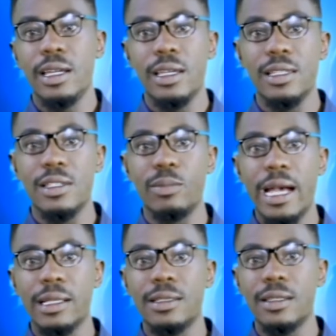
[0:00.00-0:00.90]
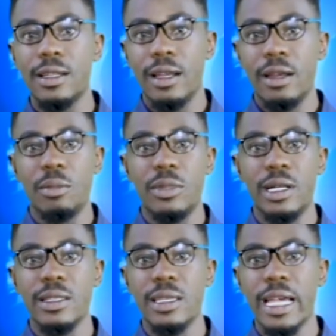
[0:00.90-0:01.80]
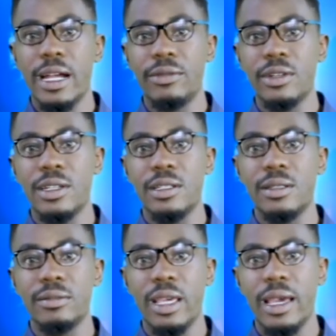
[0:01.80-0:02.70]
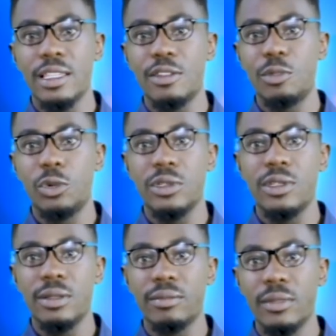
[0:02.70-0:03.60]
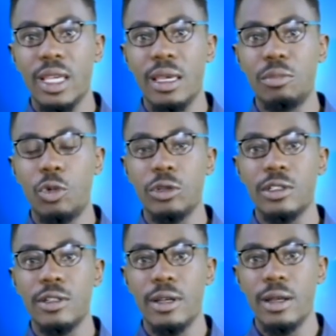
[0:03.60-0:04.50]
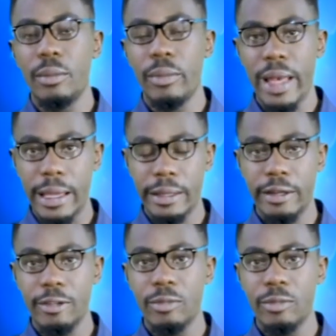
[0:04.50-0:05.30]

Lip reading: is backed by the African Export-Import Bank.